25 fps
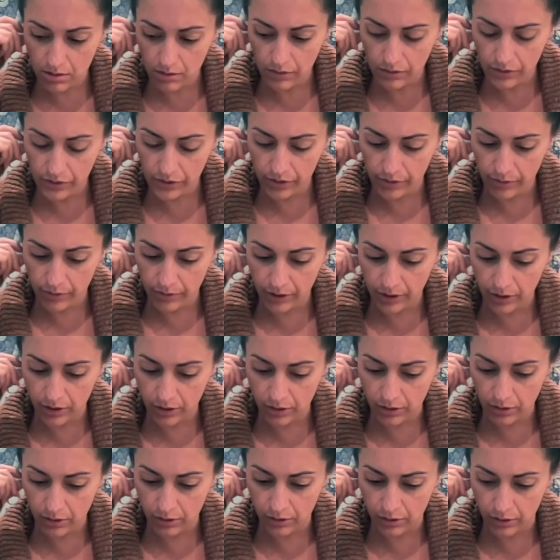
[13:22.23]
Something
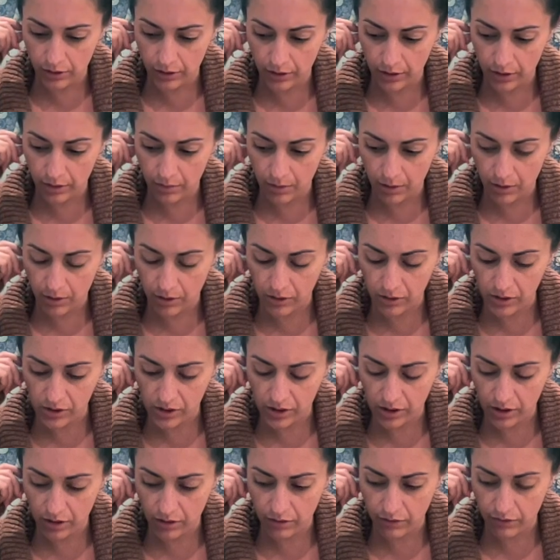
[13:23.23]
you're learning about
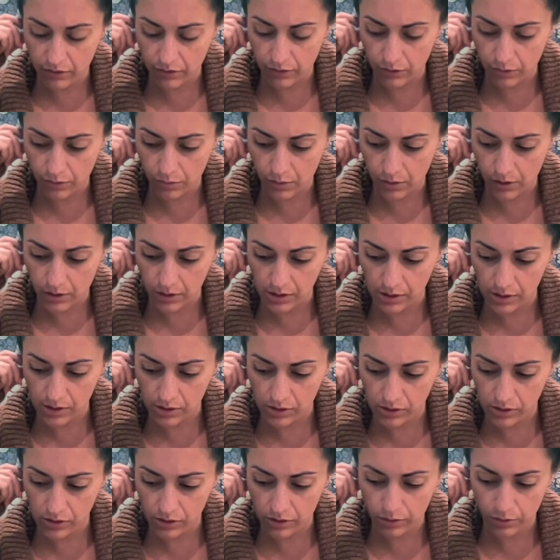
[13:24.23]
yourself or wanting
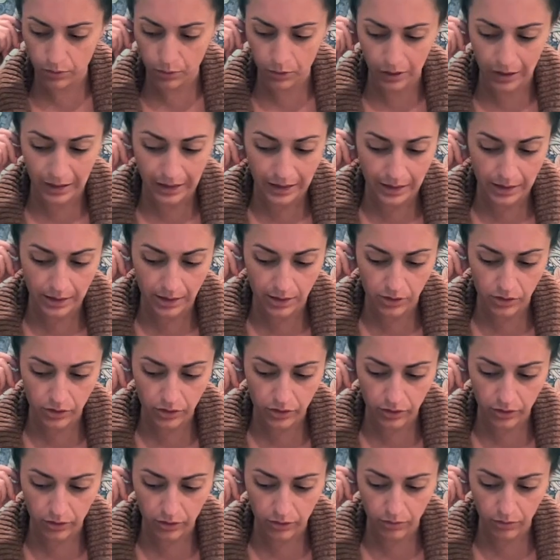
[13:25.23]
to or needing
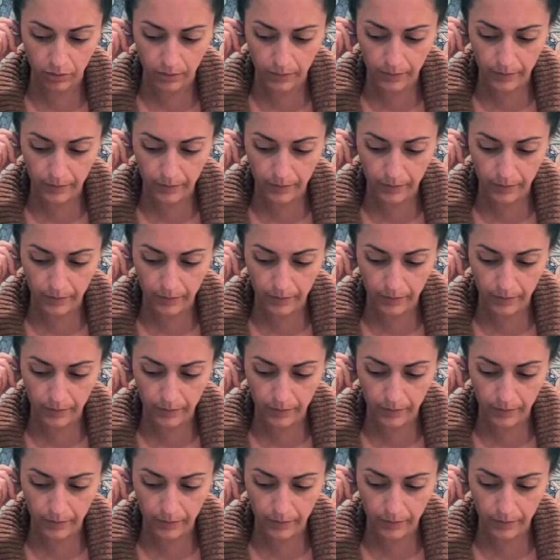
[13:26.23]
to.